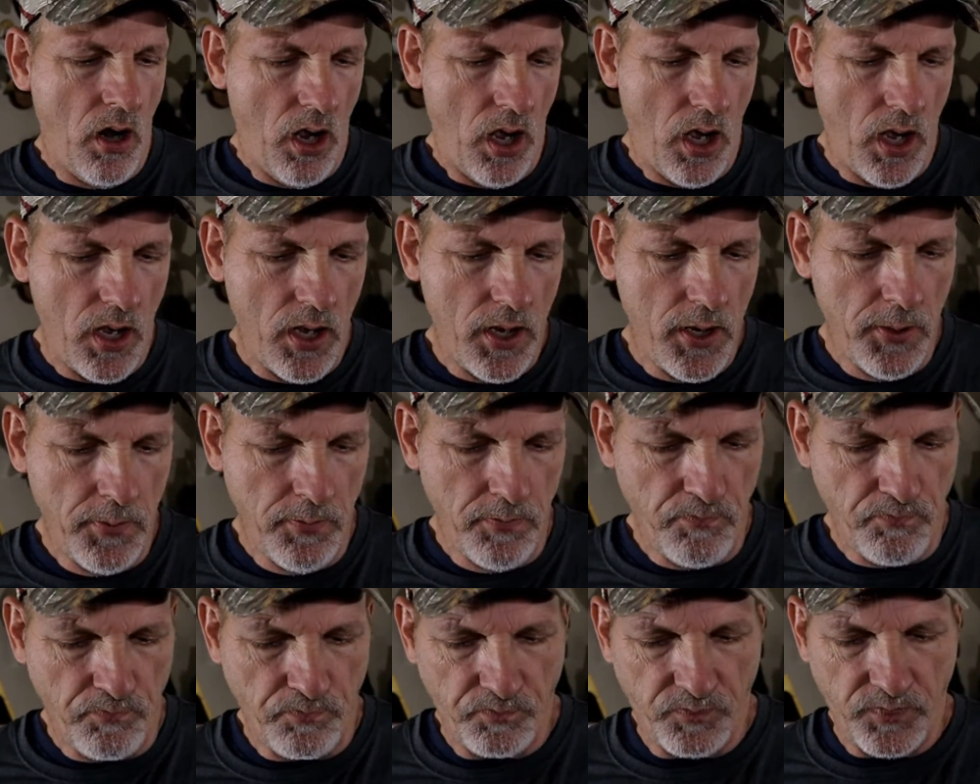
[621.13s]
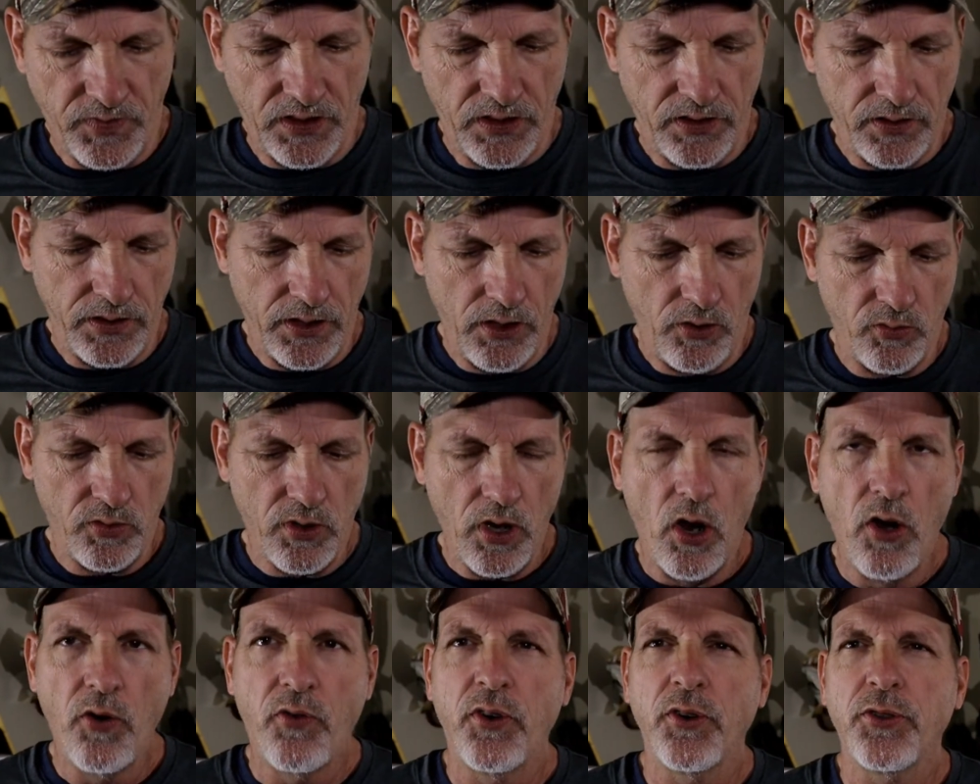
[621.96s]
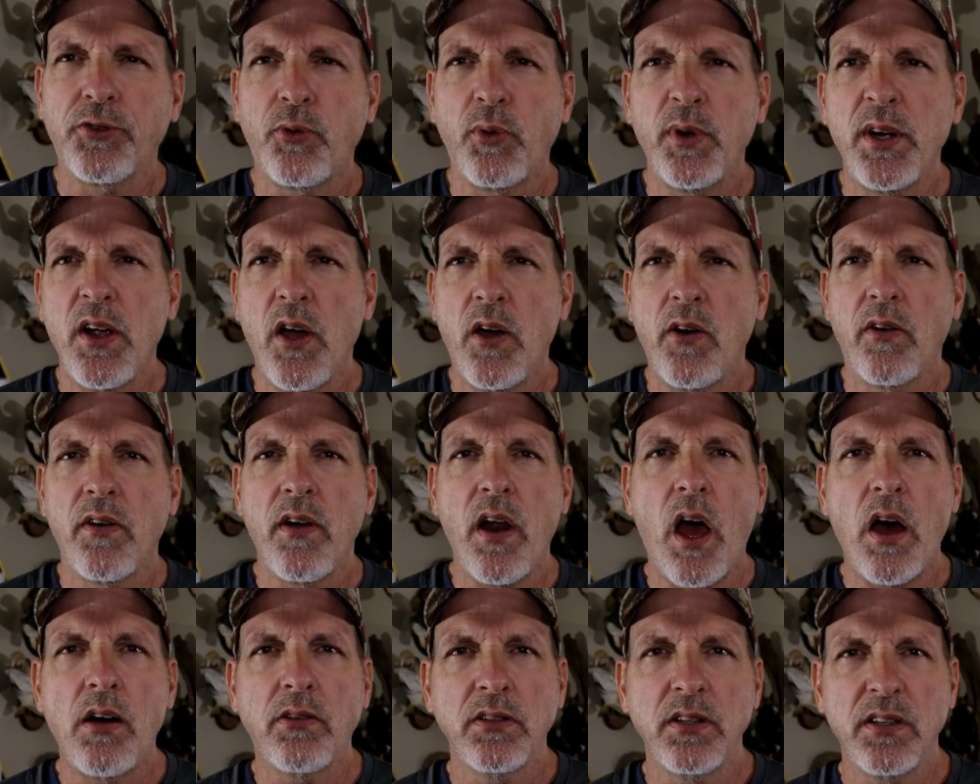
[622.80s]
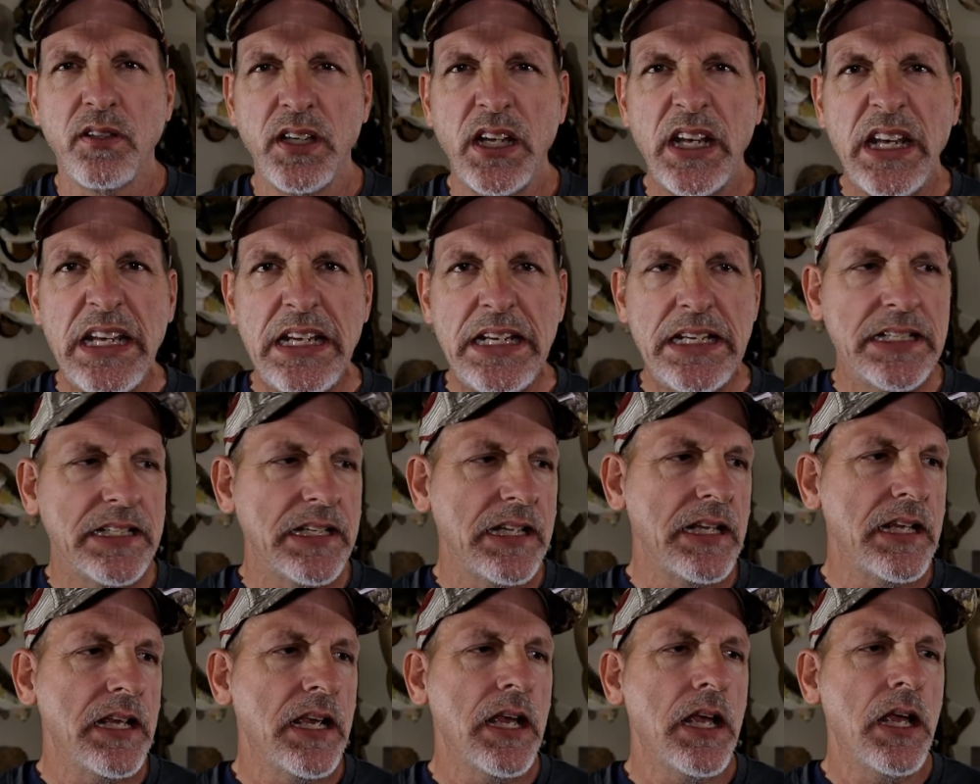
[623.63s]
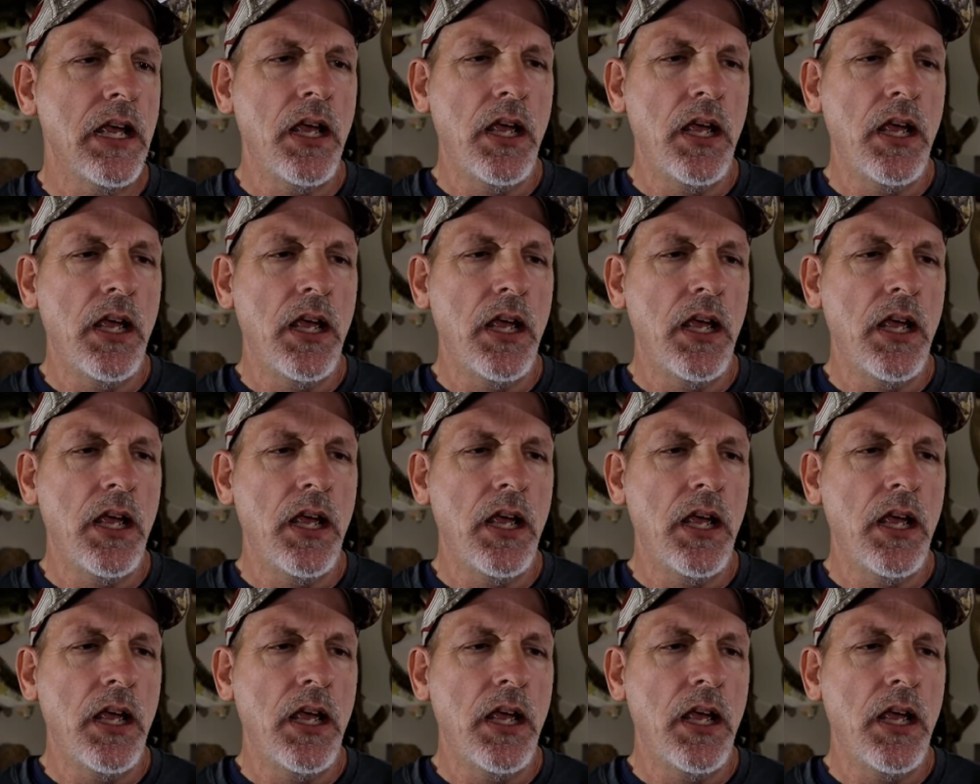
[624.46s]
They'll go for $300 easy.